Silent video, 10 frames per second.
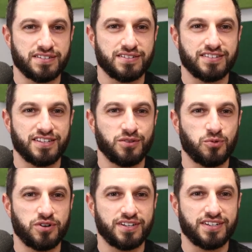the best in
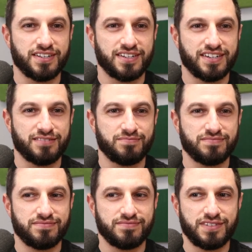the world,
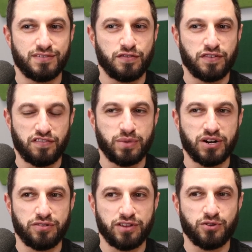um, even if they have a
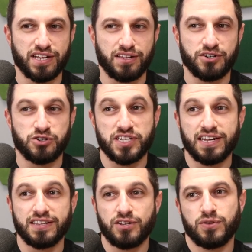better theoretical
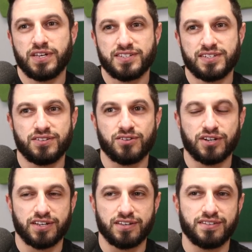understanding than you, they still
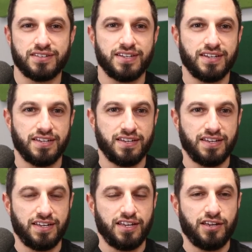are going to
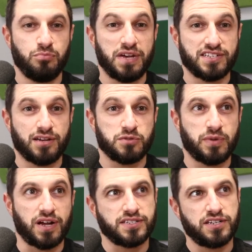mess up
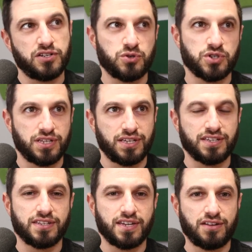spots and usually
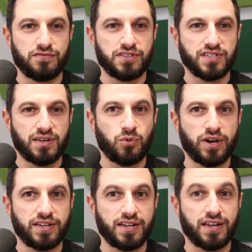in kind of the same
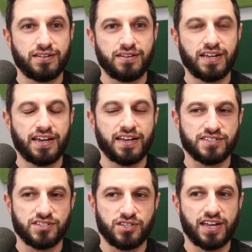way not
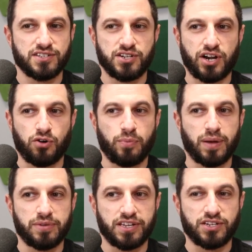as as the general
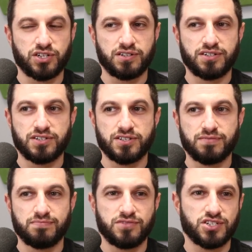population
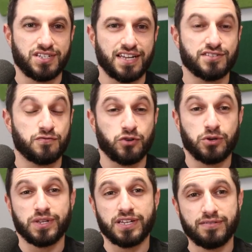just just less
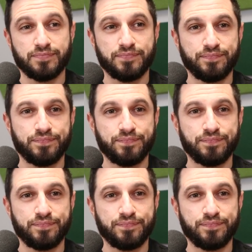frequently